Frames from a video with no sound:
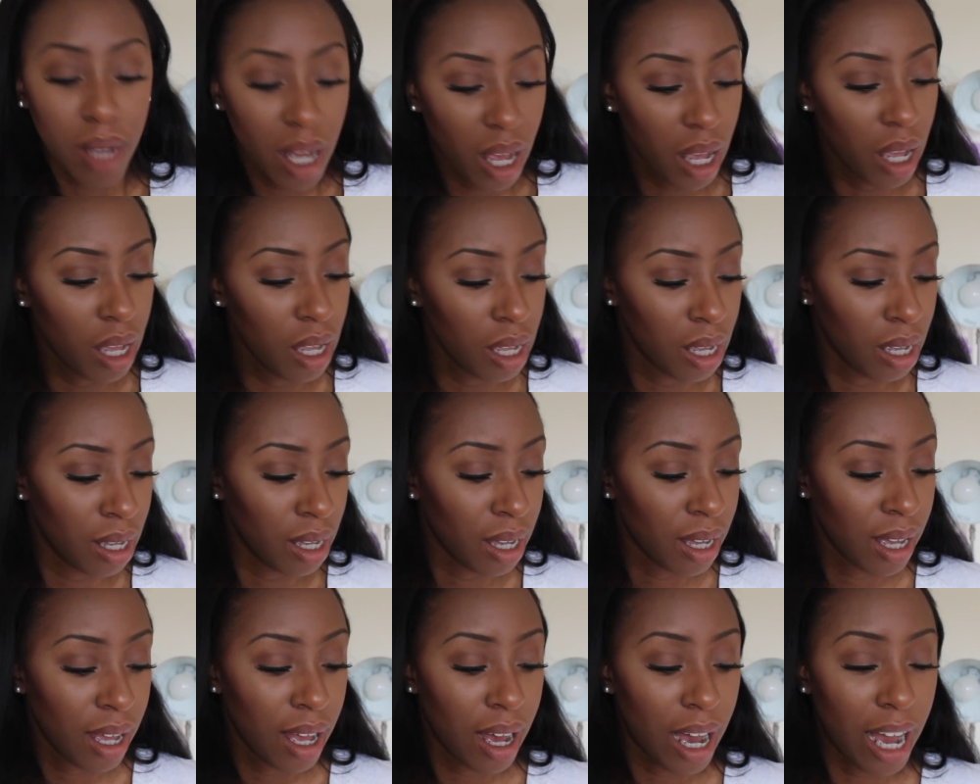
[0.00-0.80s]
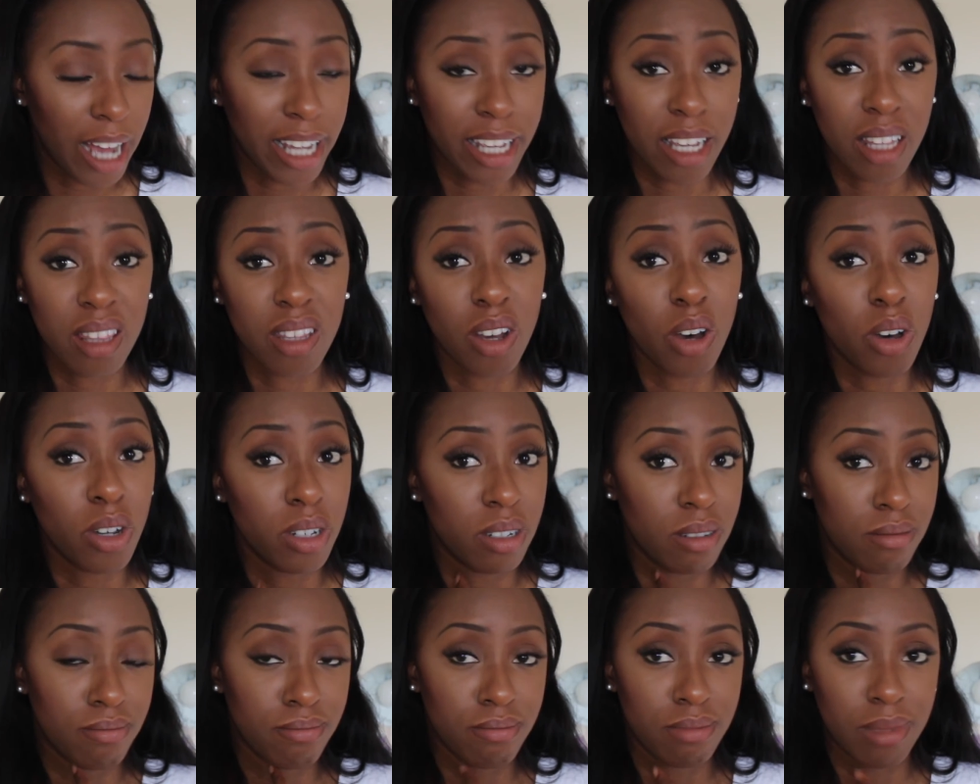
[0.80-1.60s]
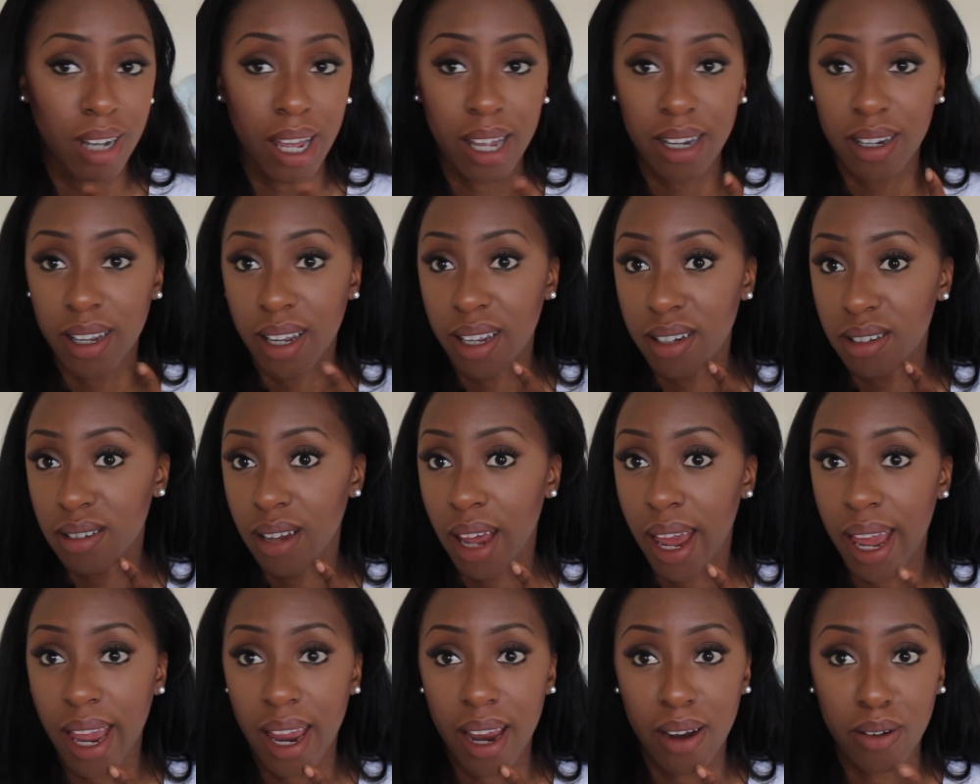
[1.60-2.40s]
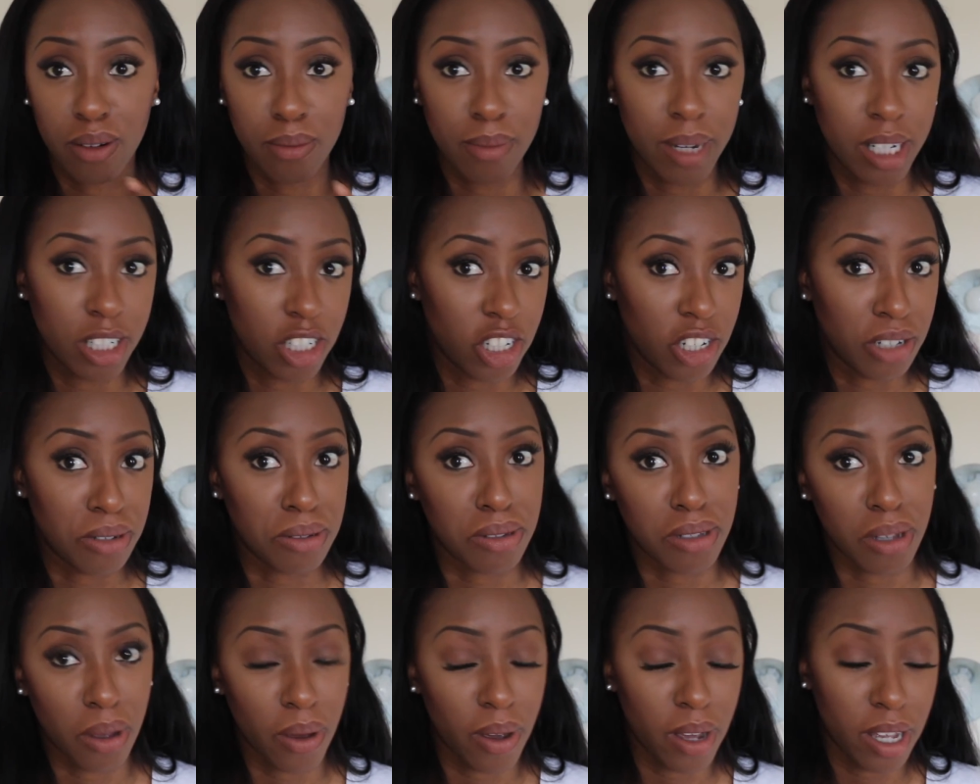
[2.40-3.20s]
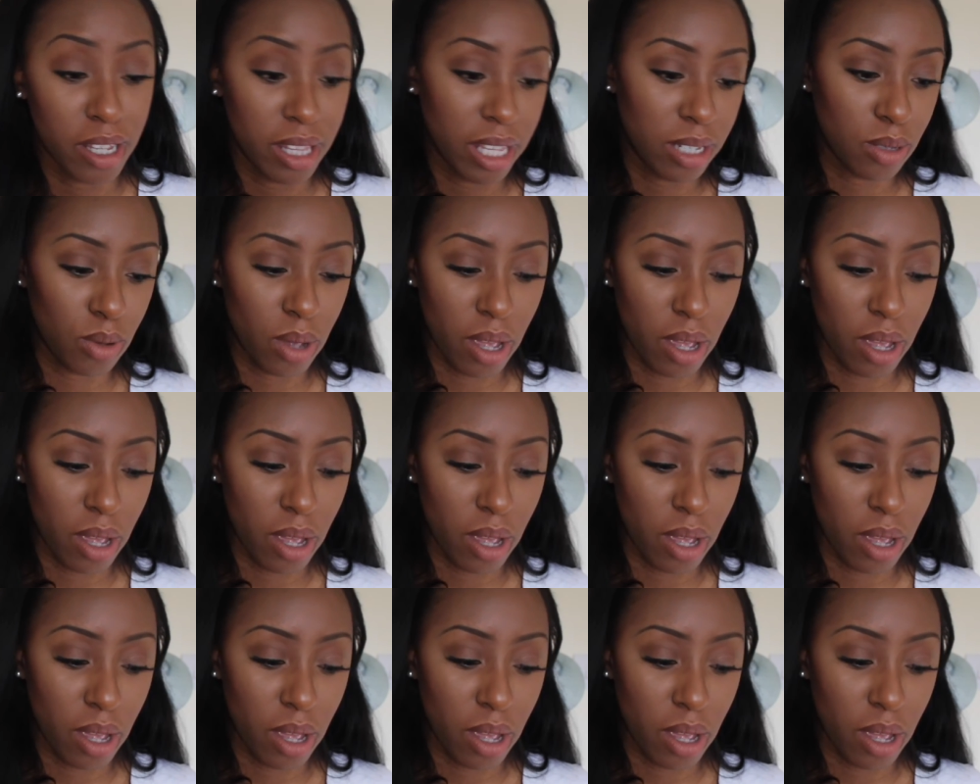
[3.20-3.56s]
I get the odd like hair on my chin, so that's